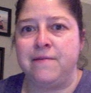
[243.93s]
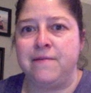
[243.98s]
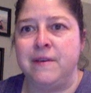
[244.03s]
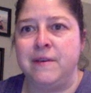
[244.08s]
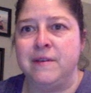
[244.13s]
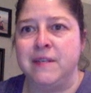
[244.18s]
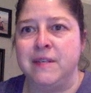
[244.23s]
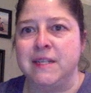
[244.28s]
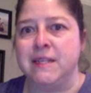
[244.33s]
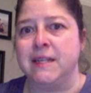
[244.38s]

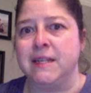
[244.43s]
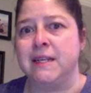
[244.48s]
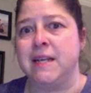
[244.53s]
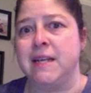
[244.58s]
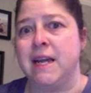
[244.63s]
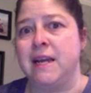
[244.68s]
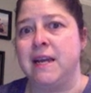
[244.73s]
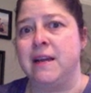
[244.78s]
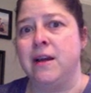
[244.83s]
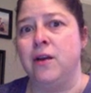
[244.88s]
Does it
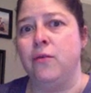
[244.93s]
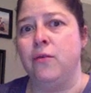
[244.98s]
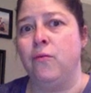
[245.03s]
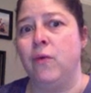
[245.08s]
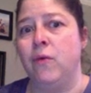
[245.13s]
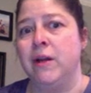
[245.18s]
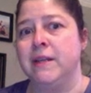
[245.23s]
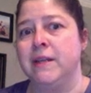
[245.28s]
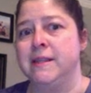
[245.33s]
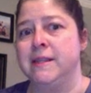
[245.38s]
take
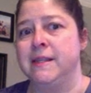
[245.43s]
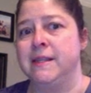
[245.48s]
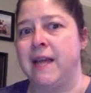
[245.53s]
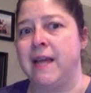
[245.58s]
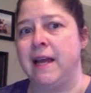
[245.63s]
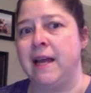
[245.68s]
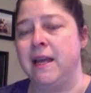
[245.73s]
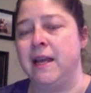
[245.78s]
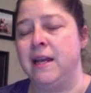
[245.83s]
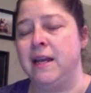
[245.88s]
1
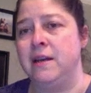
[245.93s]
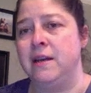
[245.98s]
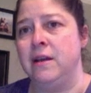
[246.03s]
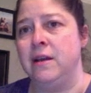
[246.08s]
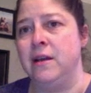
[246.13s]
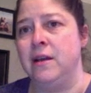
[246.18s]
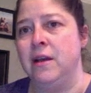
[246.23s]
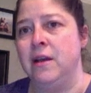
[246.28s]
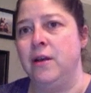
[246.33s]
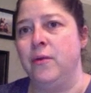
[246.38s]
second,
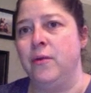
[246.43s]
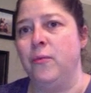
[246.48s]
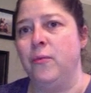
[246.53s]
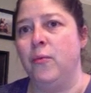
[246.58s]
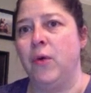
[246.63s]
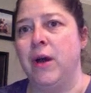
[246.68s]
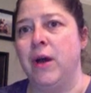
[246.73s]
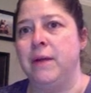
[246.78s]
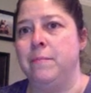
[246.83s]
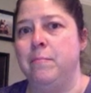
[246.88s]

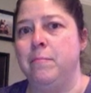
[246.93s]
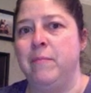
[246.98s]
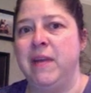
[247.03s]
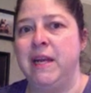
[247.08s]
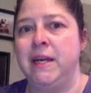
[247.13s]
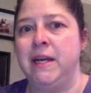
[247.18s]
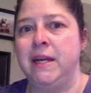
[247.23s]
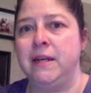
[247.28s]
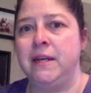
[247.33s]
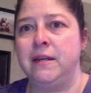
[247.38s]
1
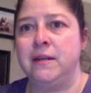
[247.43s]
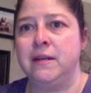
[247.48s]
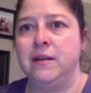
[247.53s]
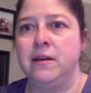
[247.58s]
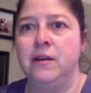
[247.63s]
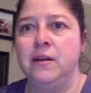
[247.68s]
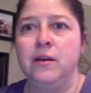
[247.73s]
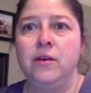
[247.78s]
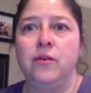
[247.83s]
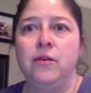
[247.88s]
minute,
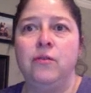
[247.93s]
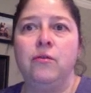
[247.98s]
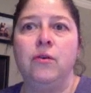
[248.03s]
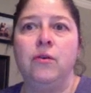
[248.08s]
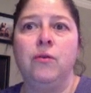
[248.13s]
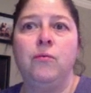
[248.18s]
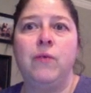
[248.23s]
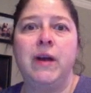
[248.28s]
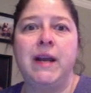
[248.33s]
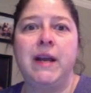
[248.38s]

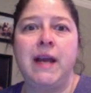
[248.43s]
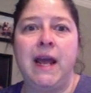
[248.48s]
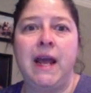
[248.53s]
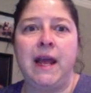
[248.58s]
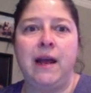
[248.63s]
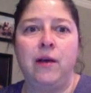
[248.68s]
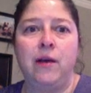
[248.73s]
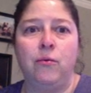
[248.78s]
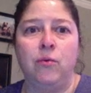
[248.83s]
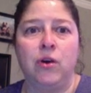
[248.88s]
or 1
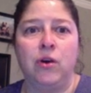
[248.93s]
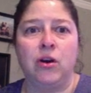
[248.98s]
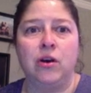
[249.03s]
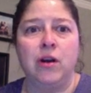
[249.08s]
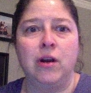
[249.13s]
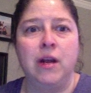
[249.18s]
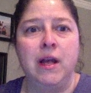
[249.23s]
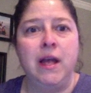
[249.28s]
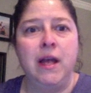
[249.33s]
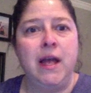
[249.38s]
hour?
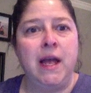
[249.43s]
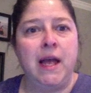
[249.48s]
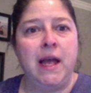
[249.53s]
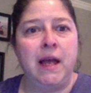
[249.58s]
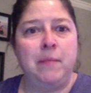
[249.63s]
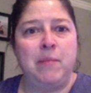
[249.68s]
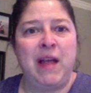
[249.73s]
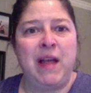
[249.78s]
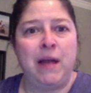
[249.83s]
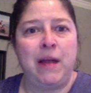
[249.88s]

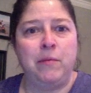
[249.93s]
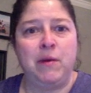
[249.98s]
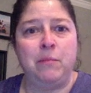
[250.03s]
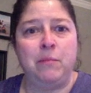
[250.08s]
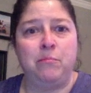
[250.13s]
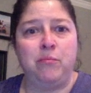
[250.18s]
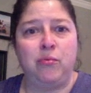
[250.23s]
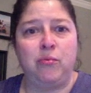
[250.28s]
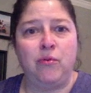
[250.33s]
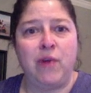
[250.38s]
How
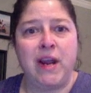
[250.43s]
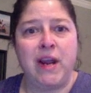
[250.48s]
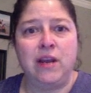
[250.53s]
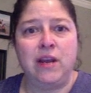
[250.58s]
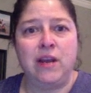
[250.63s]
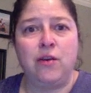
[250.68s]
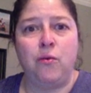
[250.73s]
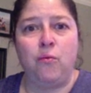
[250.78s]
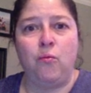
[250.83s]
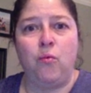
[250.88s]
about break
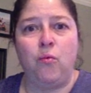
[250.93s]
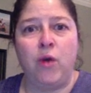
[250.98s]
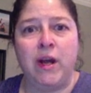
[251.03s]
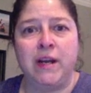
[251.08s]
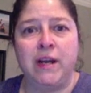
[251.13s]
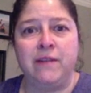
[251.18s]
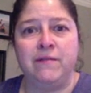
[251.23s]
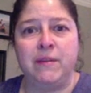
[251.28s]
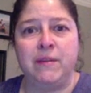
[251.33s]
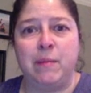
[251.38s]
one
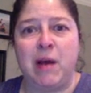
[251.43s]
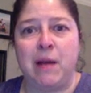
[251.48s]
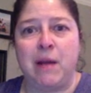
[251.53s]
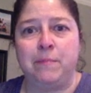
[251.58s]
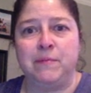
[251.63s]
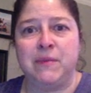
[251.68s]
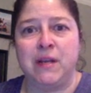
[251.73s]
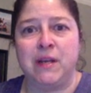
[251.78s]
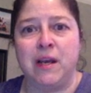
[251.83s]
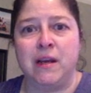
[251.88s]
of
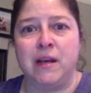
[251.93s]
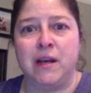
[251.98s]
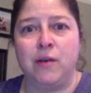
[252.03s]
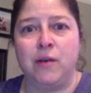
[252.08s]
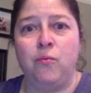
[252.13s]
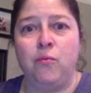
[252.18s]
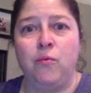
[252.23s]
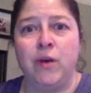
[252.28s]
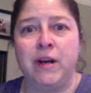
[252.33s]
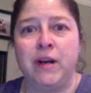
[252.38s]

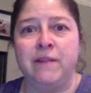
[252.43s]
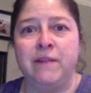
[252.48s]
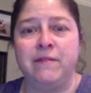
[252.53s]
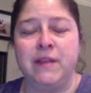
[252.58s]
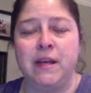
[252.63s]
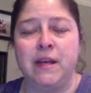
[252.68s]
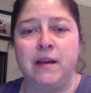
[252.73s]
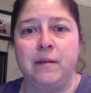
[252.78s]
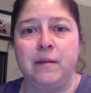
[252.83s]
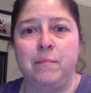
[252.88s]

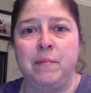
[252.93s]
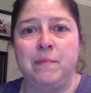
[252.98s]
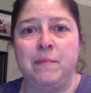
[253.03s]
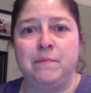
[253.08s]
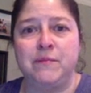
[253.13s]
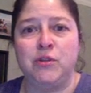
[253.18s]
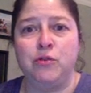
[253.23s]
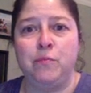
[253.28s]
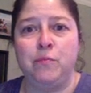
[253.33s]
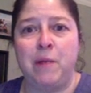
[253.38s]
the
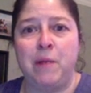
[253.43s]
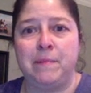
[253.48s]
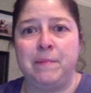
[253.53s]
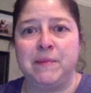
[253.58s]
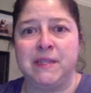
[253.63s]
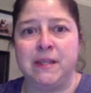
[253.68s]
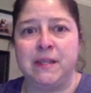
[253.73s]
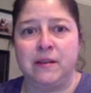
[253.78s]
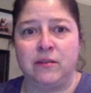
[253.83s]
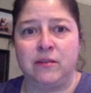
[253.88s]
2
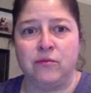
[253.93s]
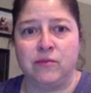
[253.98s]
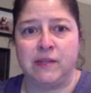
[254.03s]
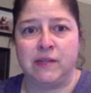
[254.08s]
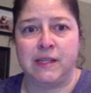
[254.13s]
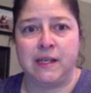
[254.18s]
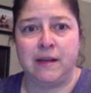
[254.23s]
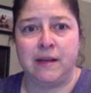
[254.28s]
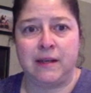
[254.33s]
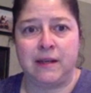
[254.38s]
popsicle
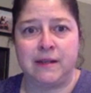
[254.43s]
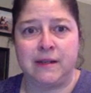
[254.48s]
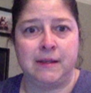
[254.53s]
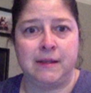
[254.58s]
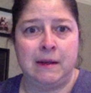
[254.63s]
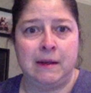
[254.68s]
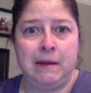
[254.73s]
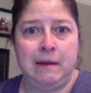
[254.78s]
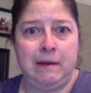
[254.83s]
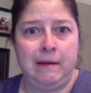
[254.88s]

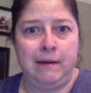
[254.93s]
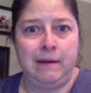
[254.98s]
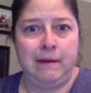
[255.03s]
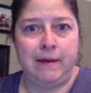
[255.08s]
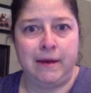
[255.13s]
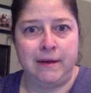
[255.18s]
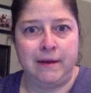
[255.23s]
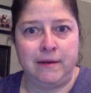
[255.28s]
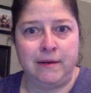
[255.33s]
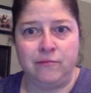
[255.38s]
sticks?
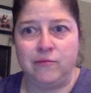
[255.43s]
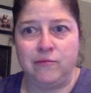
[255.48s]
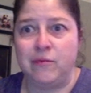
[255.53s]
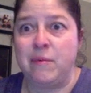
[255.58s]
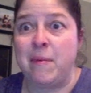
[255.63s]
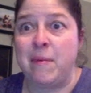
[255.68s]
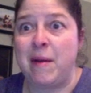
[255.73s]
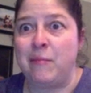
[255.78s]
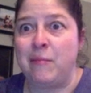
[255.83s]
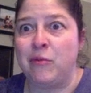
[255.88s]
I didn't
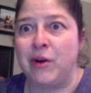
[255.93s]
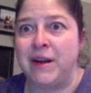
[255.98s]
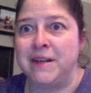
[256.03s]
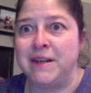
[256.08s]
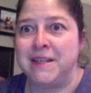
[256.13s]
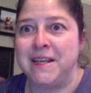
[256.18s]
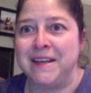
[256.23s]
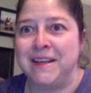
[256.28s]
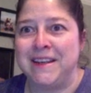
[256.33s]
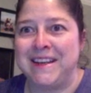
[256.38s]
remember it
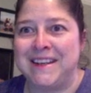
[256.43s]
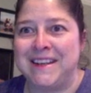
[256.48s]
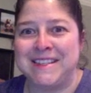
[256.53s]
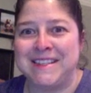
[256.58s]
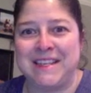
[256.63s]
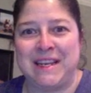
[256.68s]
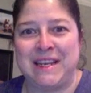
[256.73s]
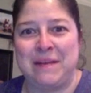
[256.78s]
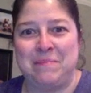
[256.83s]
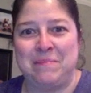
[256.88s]
telling us
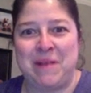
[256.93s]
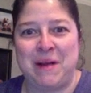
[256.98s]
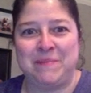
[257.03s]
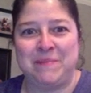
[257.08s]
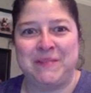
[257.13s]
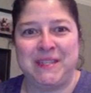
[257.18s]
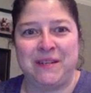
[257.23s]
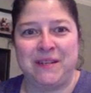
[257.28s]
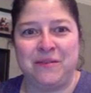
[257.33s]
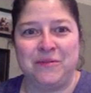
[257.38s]
to get
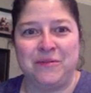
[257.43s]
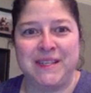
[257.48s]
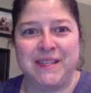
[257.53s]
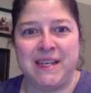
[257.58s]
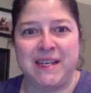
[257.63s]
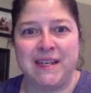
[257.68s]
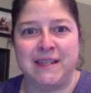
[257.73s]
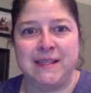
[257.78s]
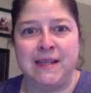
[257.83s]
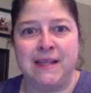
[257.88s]
popsicle
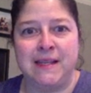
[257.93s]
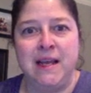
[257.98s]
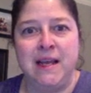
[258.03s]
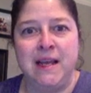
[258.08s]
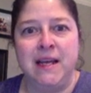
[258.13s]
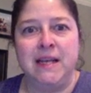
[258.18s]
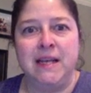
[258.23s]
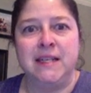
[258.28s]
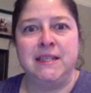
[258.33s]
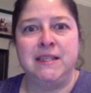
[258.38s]
sticks.
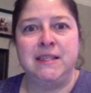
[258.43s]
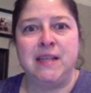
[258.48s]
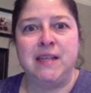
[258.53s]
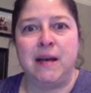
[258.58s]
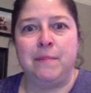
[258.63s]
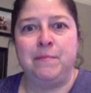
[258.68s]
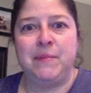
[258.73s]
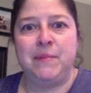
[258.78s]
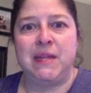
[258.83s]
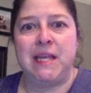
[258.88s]

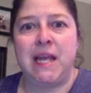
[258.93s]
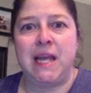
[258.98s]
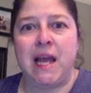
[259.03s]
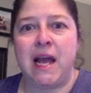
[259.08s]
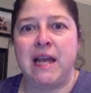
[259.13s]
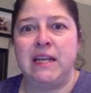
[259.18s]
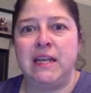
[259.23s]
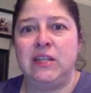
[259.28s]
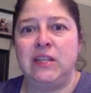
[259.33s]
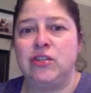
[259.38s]
Dump the
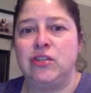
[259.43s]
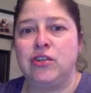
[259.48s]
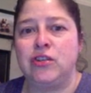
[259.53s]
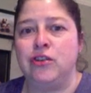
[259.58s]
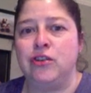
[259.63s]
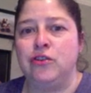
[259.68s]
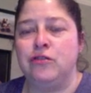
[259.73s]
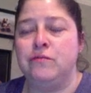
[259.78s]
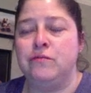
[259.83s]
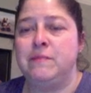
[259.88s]
ice
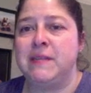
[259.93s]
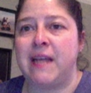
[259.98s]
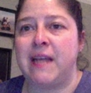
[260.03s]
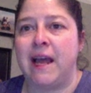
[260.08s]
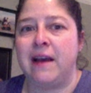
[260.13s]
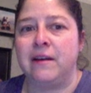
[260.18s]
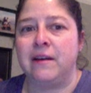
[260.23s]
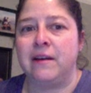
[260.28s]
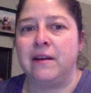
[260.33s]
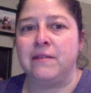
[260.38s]
cubes
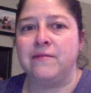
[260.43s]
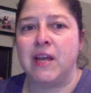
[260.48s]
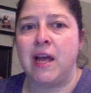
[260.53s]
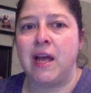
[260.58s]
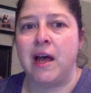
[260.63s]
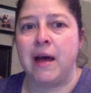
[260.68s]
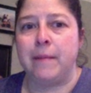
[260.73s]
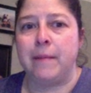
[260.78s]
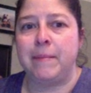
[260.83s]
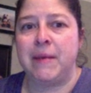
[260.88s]
out of the
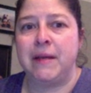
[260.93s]
cup.